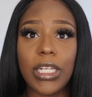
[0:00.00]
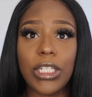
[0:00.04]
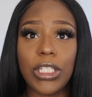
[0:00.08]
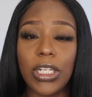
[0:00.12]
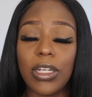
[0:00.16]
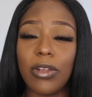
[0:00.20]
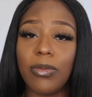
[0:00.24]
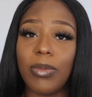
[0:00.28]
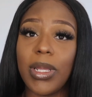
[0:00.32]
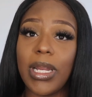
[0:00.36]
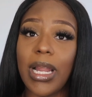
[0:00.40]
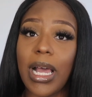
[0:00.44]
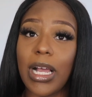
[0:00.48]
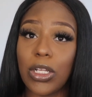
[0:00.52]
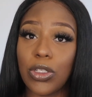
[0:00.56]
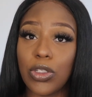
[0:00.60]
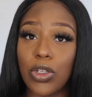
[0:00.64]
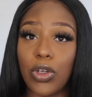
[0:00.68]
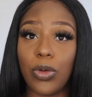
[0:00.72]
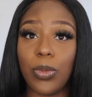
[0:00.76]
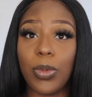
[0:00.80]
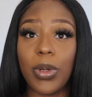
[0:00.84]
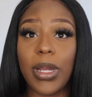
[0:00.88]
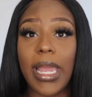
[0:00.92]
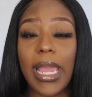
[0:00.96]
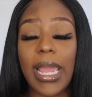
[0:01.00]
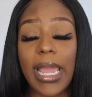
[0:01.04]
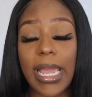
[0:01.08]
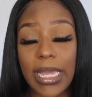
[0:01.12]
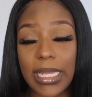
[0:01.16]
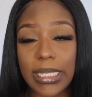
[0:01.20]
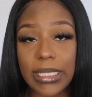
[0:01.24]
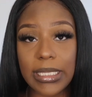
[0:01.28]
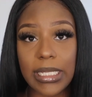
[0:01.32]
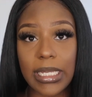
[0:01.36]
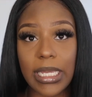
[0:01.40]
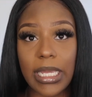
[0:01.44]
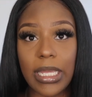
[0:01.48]
it should have been October
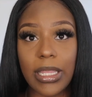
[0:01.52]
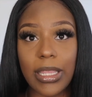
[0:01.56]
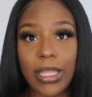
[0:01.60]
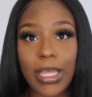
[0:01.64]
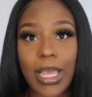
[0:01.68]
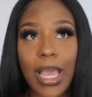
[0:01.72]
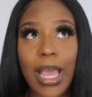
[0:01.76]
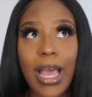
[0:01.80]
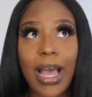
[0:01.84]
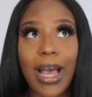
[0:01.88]
18th.